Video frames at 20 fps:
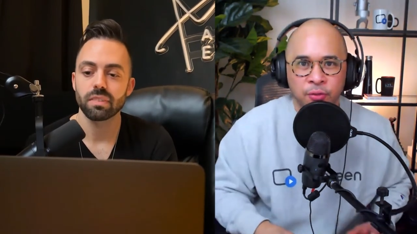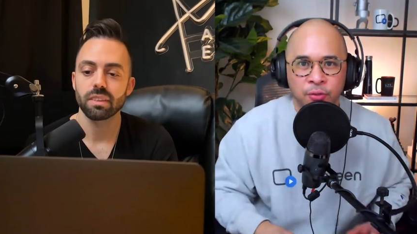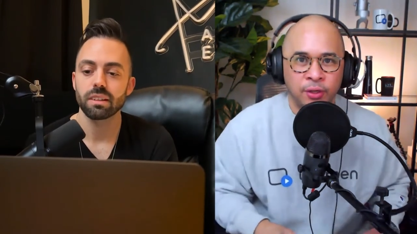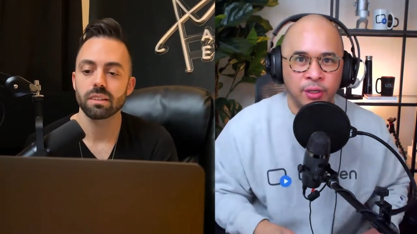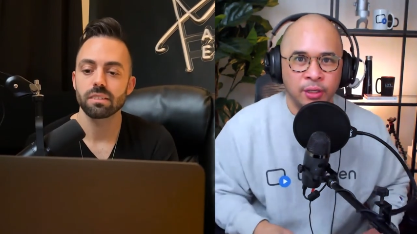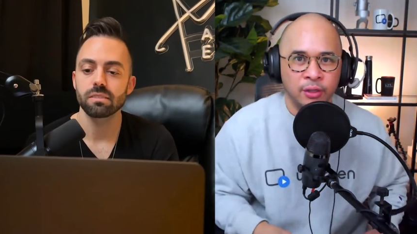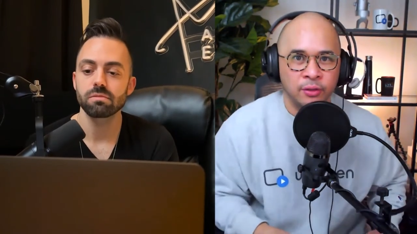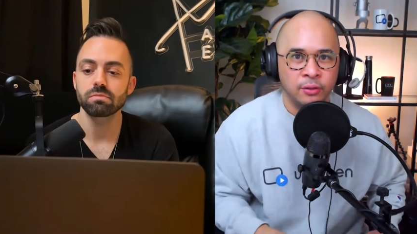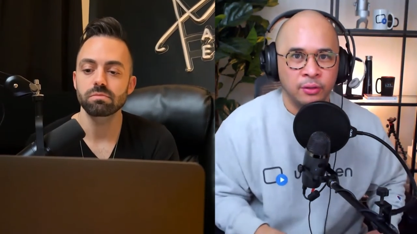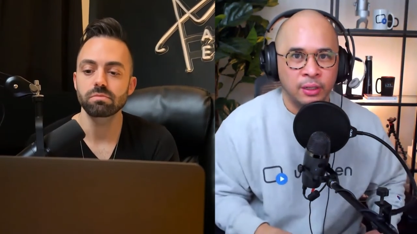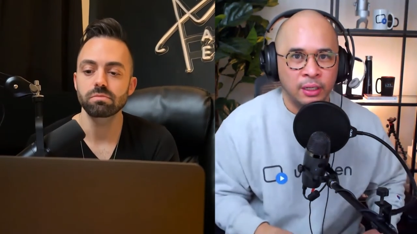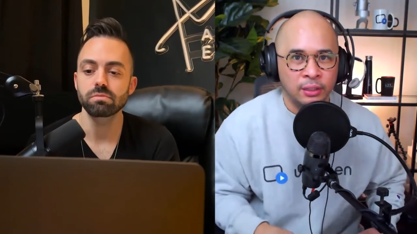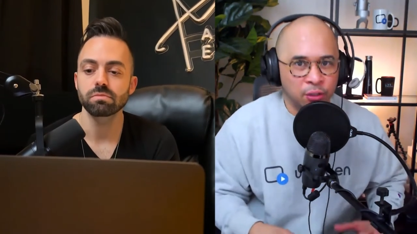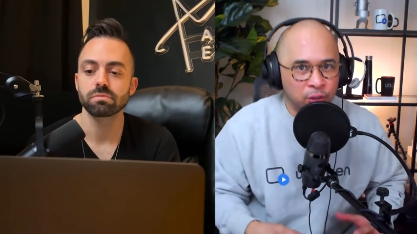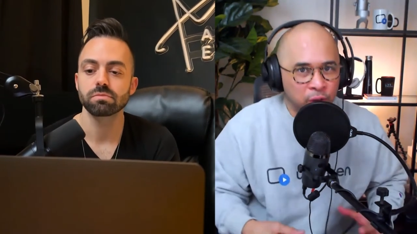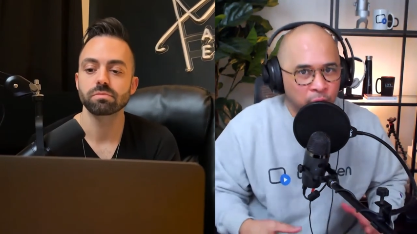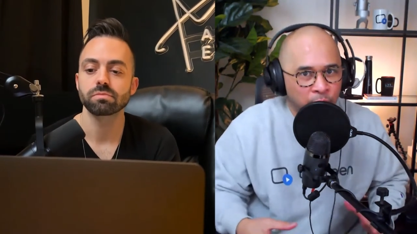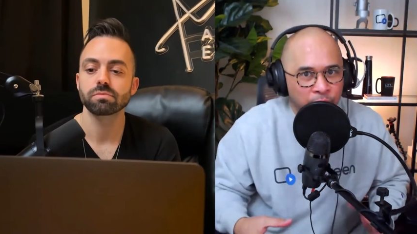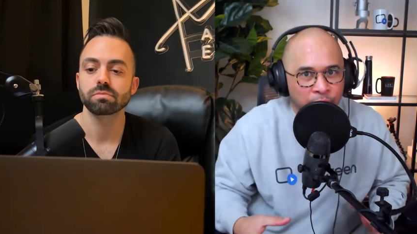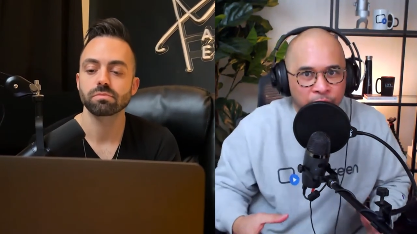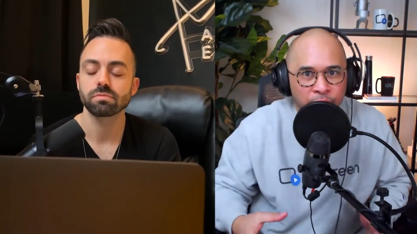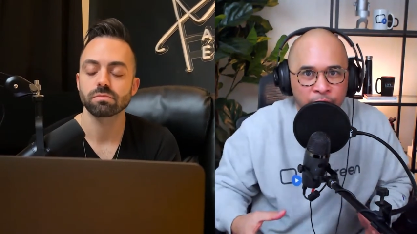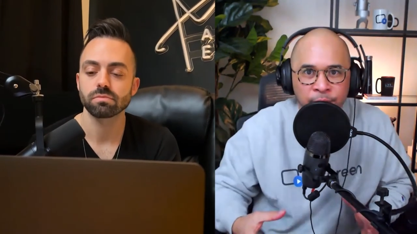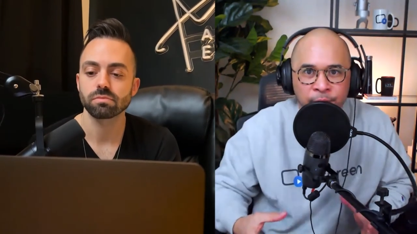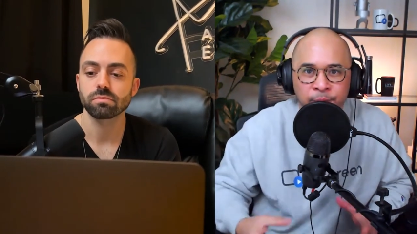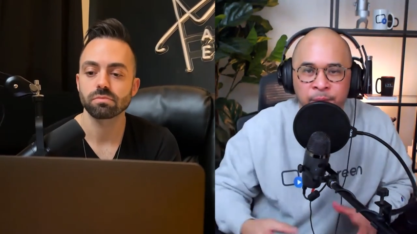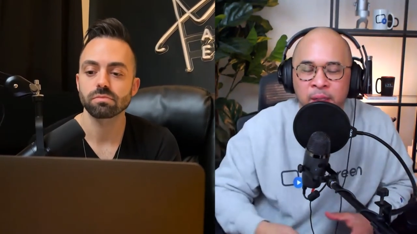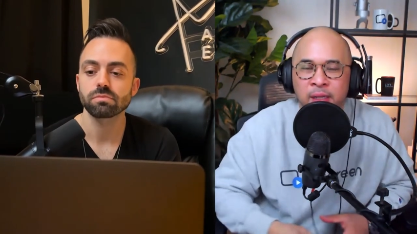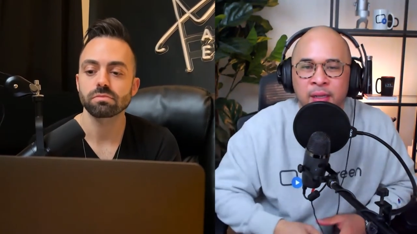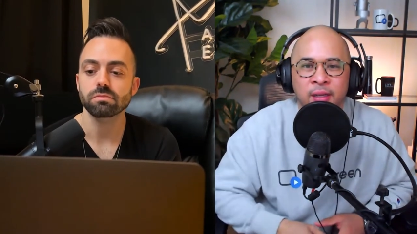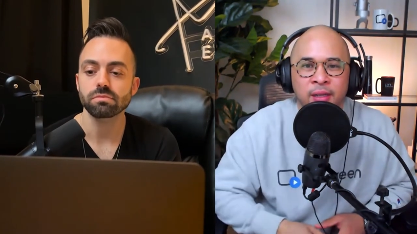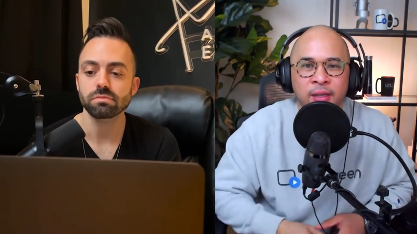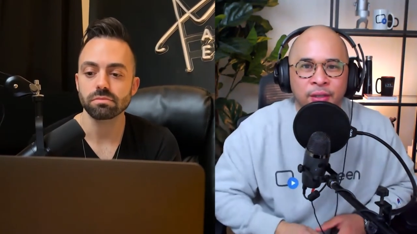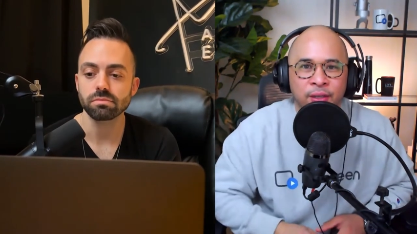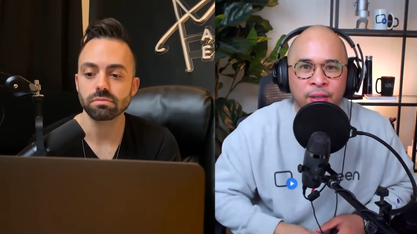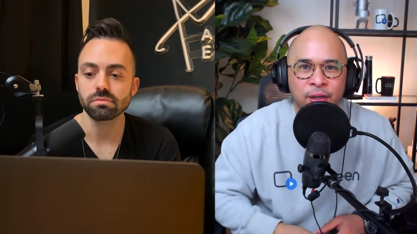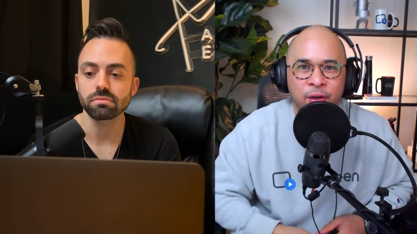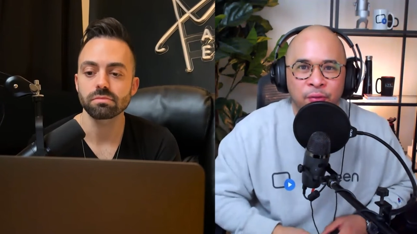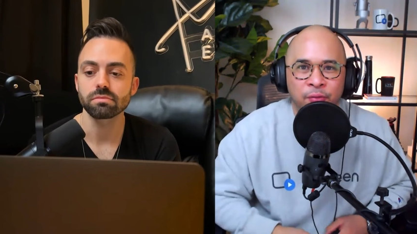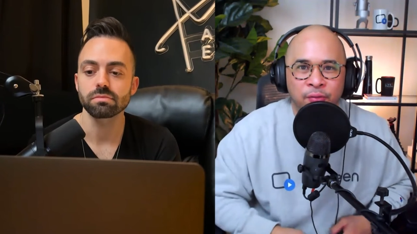Speaker 1: video, a tutorial,
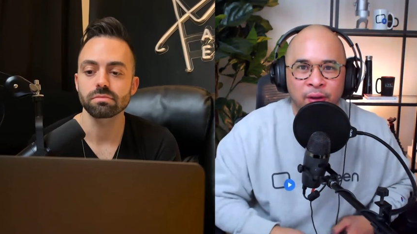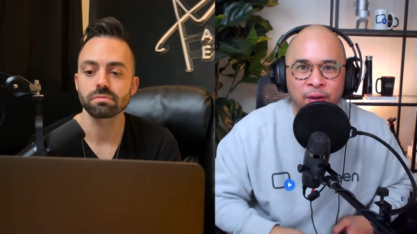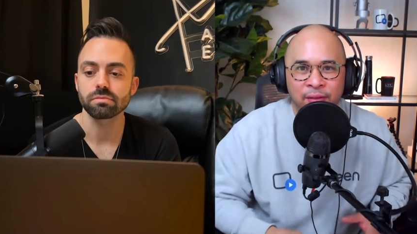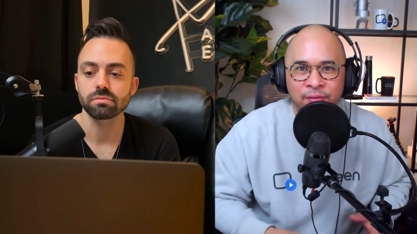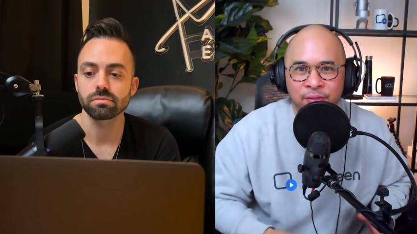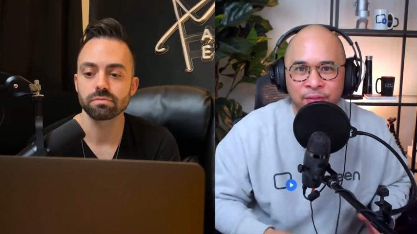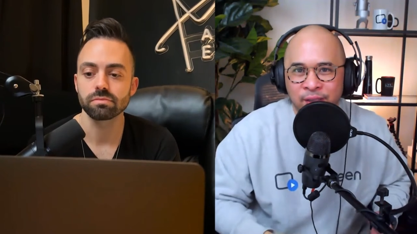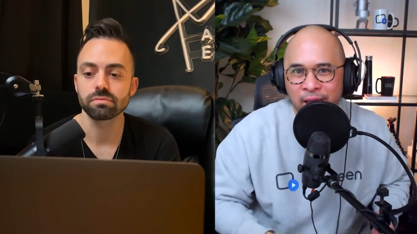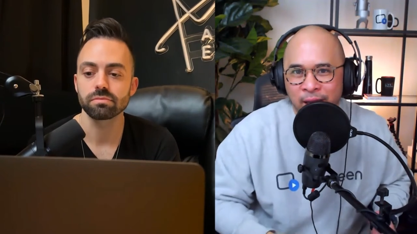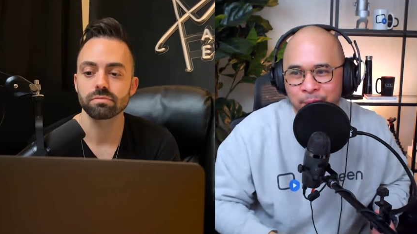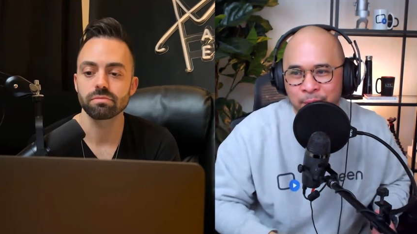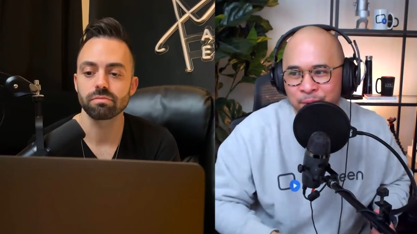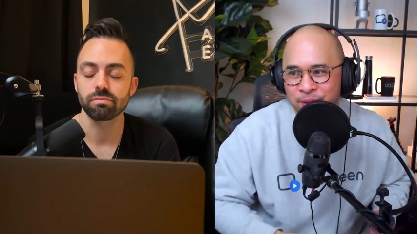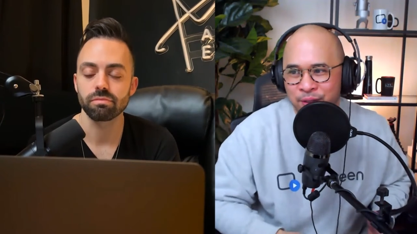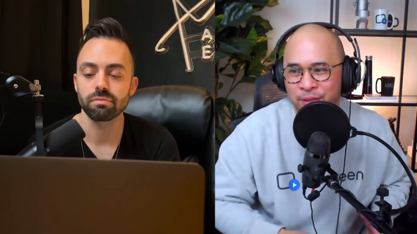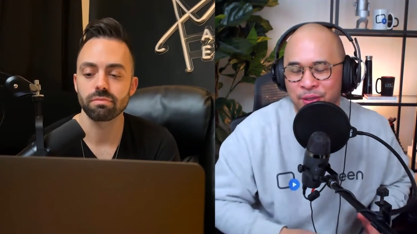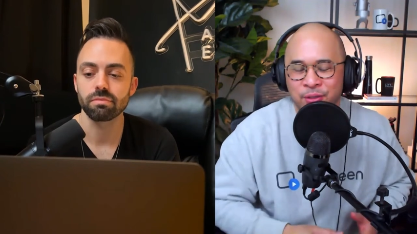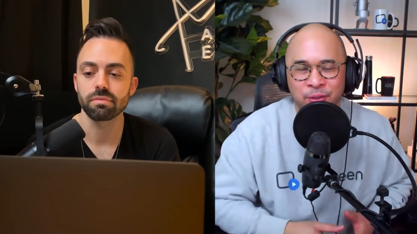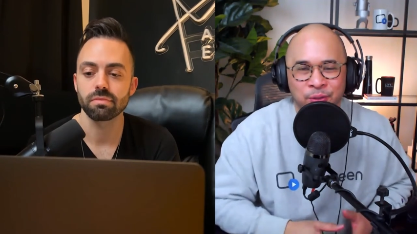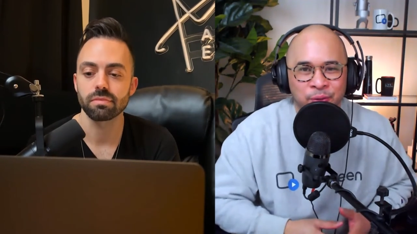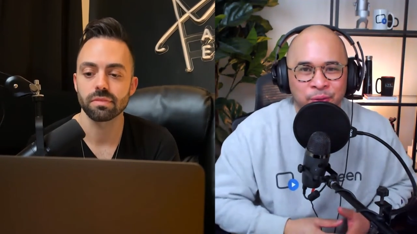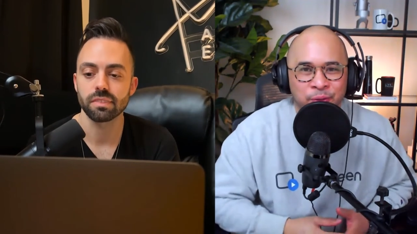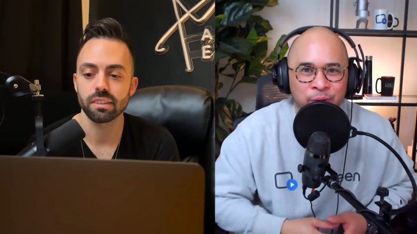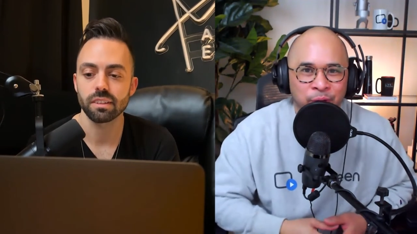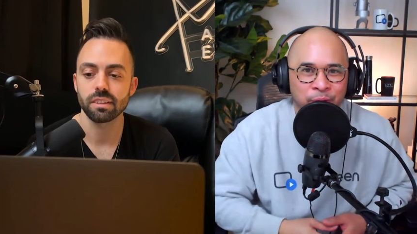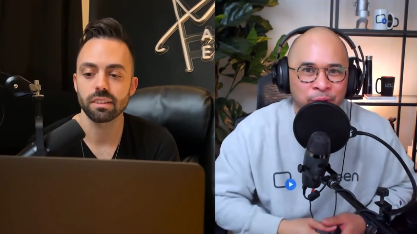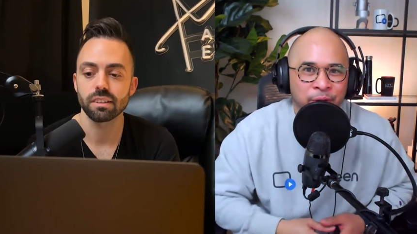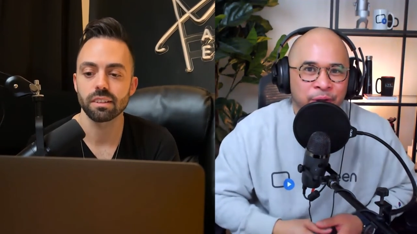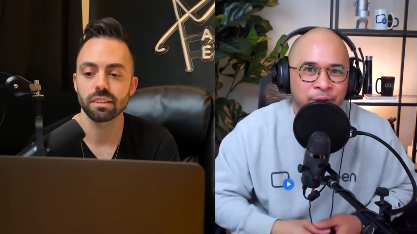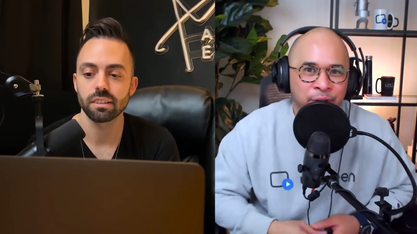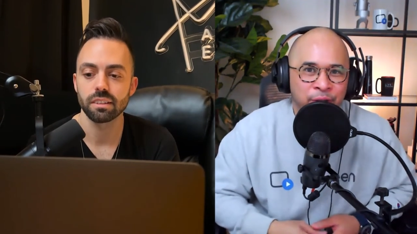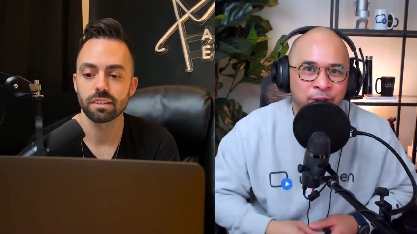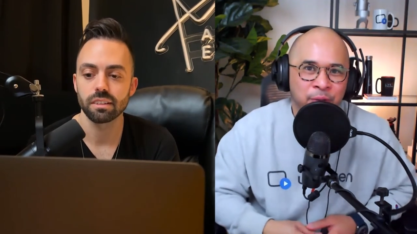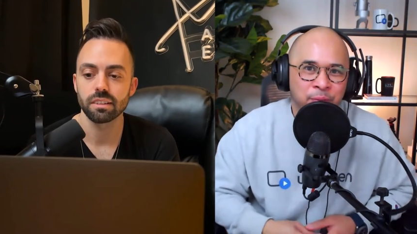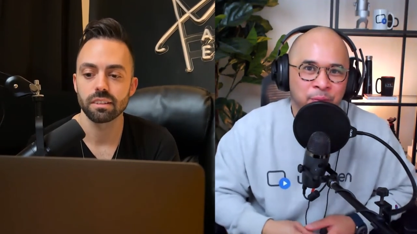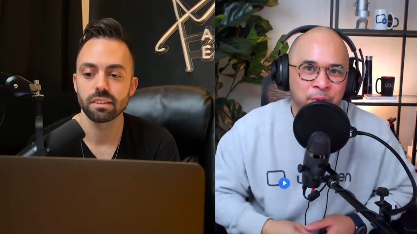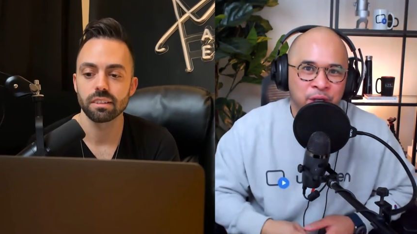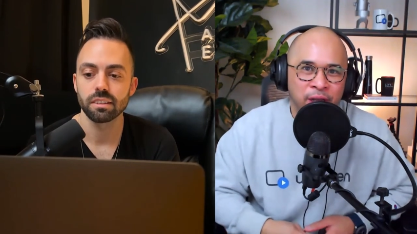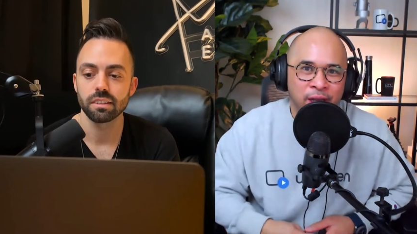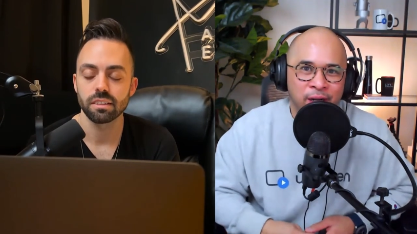you know, five steps to grow your
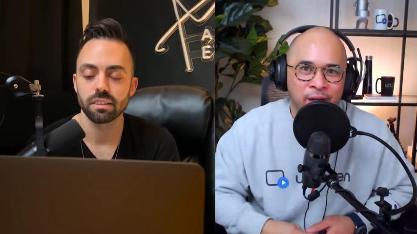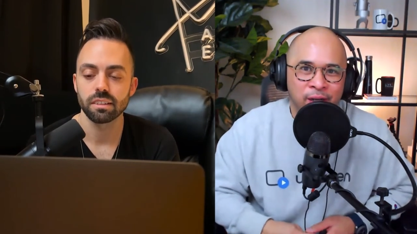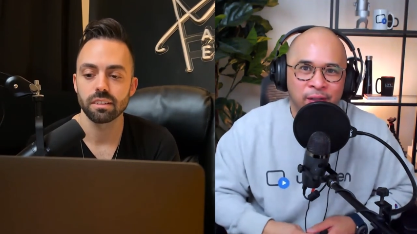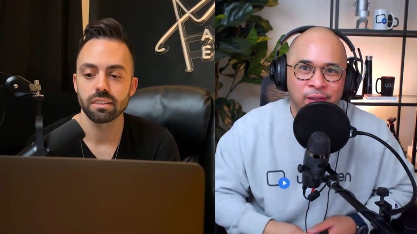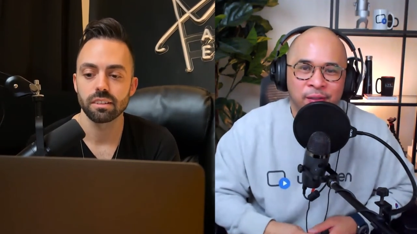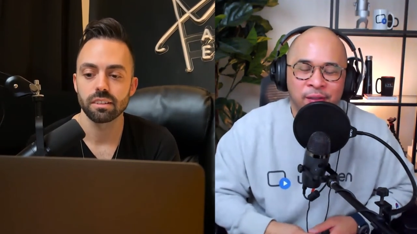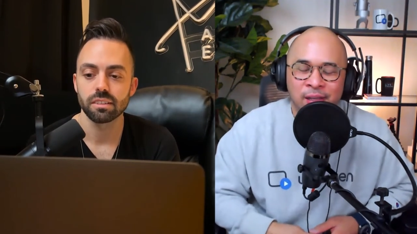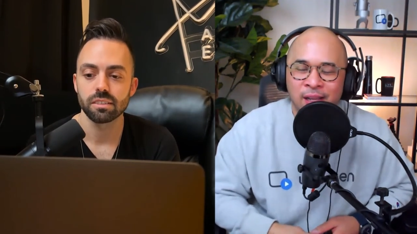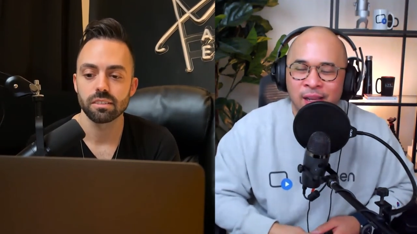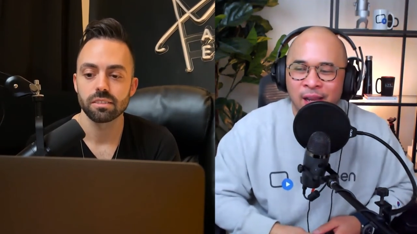YouTube channel,